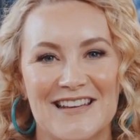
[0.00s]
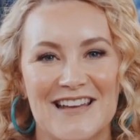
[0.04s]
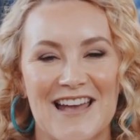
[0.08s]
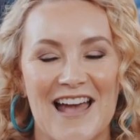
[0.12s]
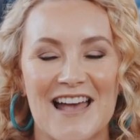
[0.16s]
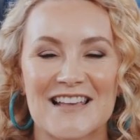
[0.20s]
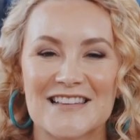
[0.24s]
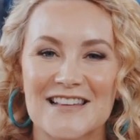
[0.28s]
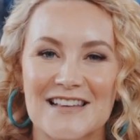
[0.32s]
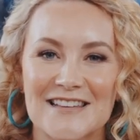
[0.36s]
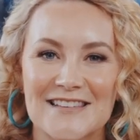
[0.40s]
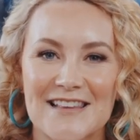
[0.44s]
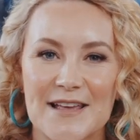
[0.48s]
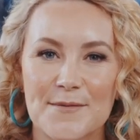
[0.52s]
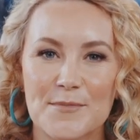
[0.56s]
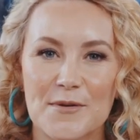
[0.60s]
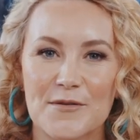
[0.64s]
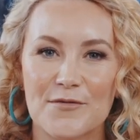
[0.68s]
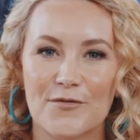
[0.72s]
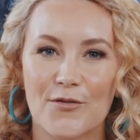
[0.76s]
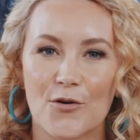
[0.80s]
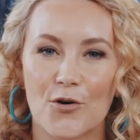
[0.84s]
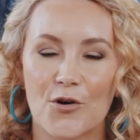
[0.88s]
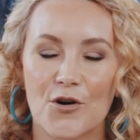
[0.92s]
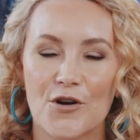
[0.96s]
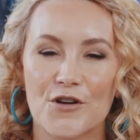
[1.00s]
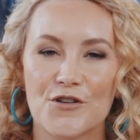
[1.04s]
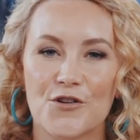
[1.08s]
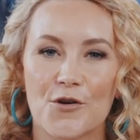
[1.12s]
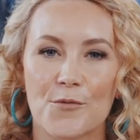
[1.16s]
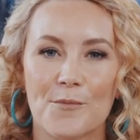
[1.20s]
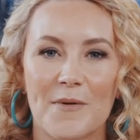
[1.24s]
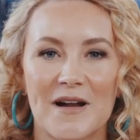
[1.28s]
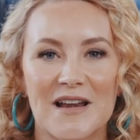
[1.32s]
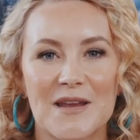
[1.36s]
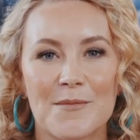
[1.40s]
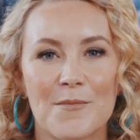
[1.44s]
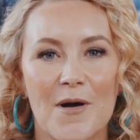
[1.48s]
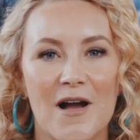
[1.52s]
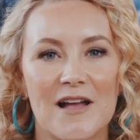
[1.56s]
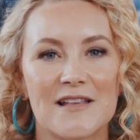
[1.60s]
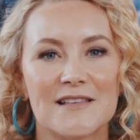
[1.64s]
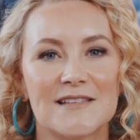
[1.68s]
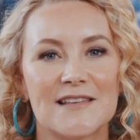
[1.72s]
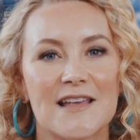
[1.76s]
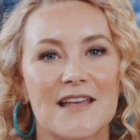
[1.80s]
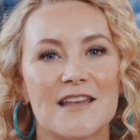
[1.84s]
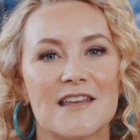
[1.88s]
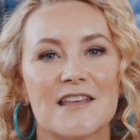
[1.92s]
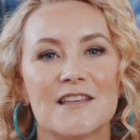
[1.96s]
As I said before, your money
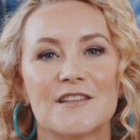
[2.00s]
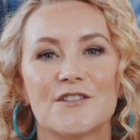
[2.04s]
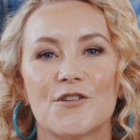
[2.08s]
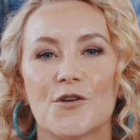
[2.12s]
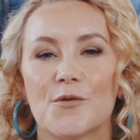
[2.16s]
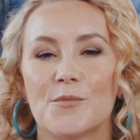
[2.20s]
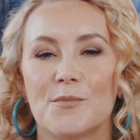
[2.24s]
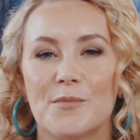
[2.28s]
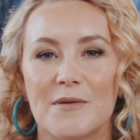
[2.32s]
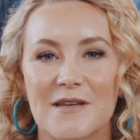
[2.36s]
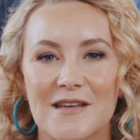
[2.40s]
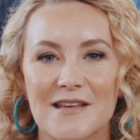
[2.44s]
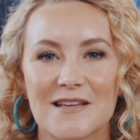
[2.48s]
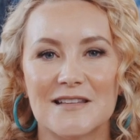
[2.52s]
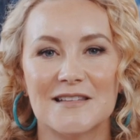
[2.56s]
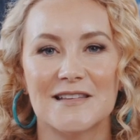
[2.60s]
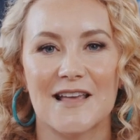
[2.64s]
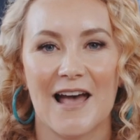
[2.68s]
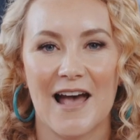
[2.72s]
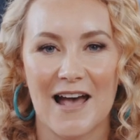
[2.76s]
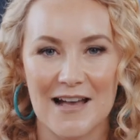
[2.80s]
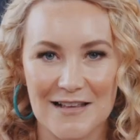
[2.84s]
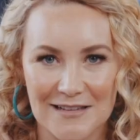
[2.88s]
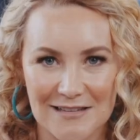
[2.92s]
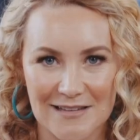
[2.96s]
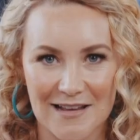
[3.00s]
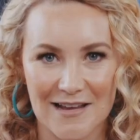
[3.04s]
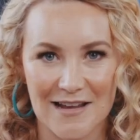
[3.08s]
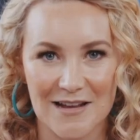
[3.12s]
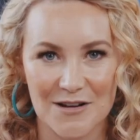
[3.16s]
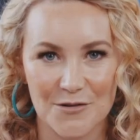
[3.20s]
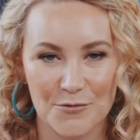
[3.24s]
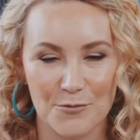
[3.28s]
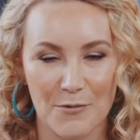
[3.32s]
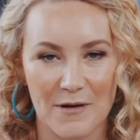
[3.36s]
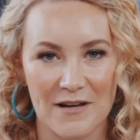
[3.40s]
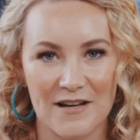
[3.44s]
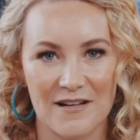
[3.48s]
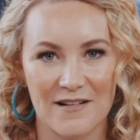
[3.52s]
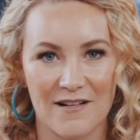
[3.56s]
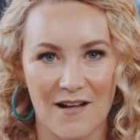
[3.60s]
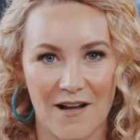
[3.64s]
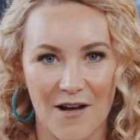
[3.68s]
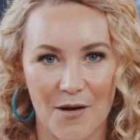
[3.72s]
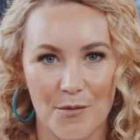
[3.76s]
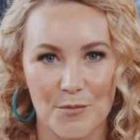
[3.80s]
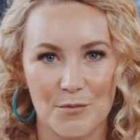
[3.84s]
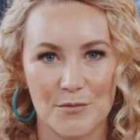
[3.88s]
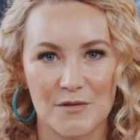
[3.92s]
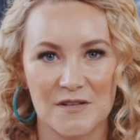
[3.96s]
mindset is your biggest asset when it
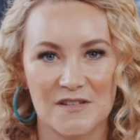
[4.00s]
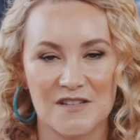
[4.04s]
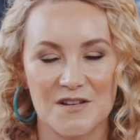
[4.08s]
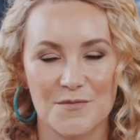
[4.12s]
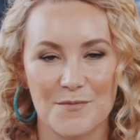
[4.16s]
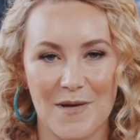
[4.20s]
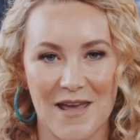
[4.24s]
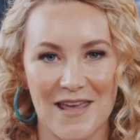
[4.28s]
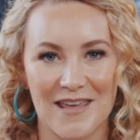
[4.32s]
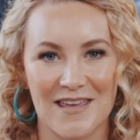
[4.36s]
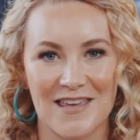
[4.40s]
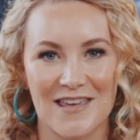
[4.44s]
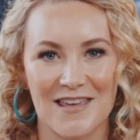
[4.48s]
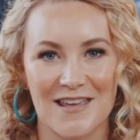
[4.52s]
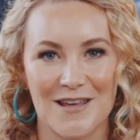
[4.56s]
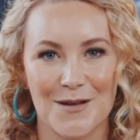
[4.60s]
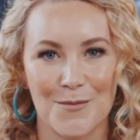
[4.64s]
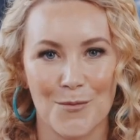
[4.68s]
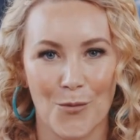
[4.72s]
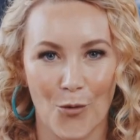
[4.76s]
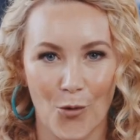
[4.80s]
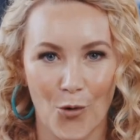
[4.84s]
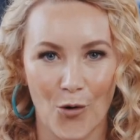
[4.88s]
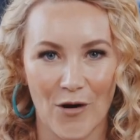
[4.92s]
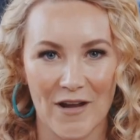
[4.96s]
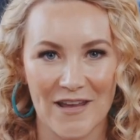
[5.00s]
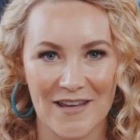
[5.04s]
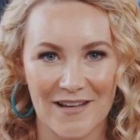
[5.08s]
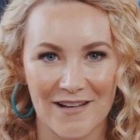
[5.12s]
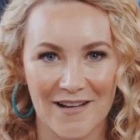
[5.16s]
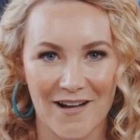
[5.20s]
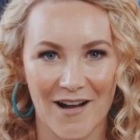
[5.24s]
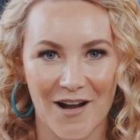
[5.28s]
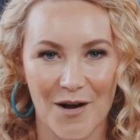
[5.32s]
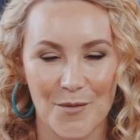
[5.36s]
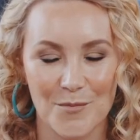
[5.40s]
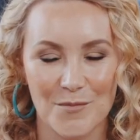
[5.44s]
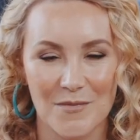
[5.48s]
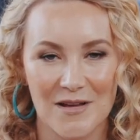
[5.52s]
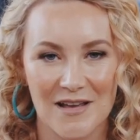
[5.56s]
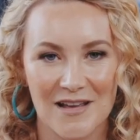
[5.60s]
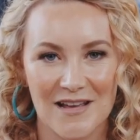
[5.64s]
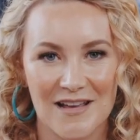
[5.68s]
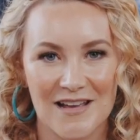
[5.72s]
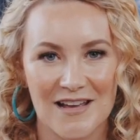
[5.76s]
comes to making more income.